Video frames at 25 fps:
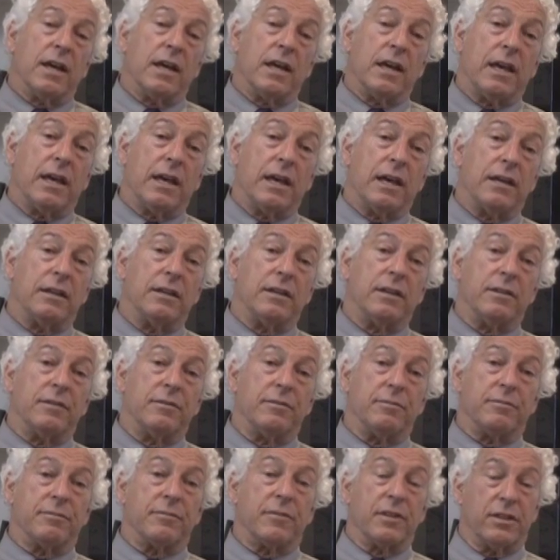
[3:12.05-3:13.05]

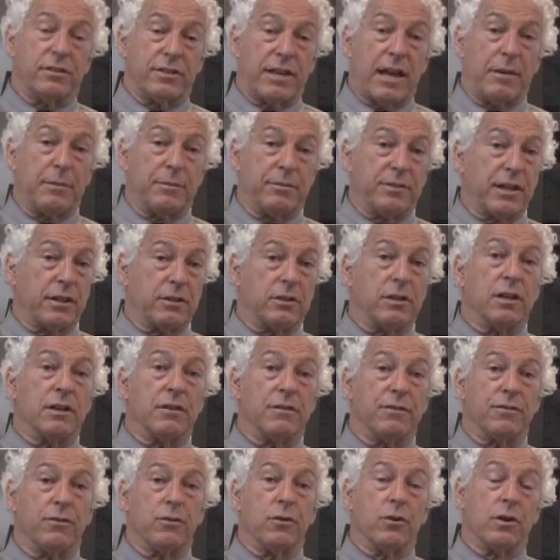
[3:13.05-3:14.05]
And this happens not
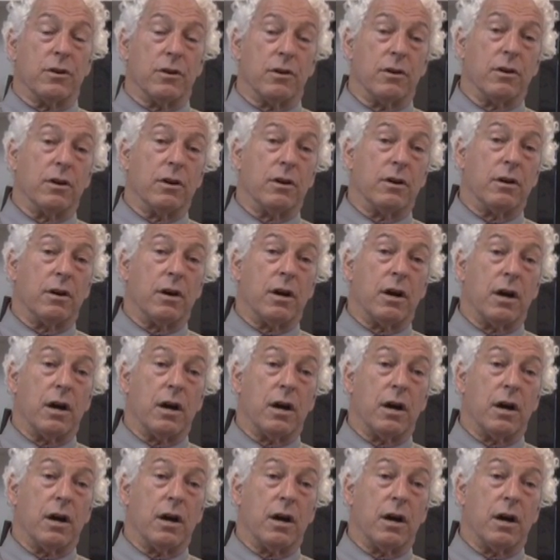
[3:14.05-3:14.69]
only for